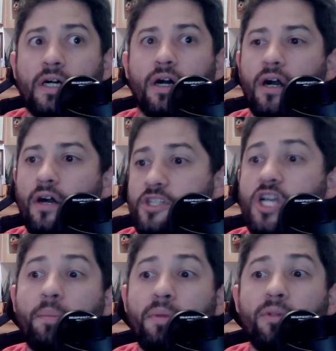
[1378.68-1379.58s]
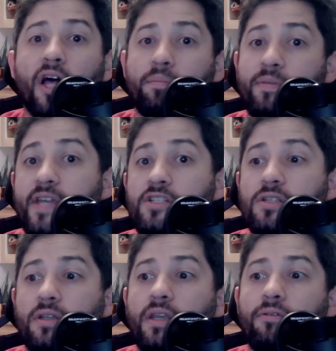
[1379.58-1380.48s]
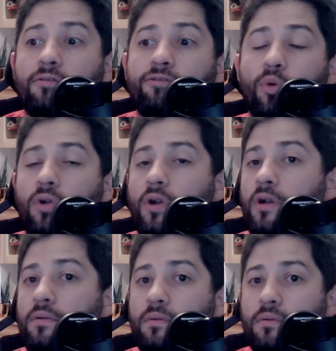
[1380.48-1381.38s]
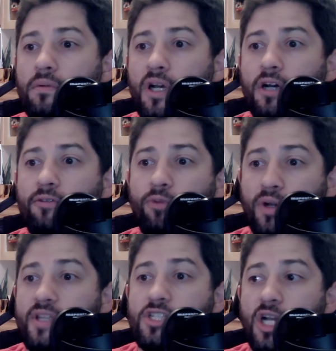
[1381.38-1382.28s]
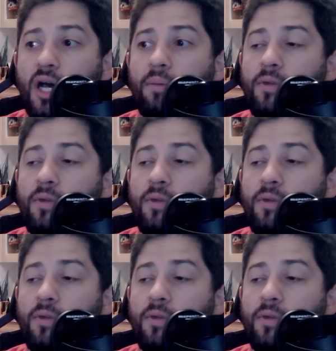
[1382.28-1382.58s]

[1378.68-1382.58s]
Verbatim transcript: on the chopping block potentially for uh, for his job.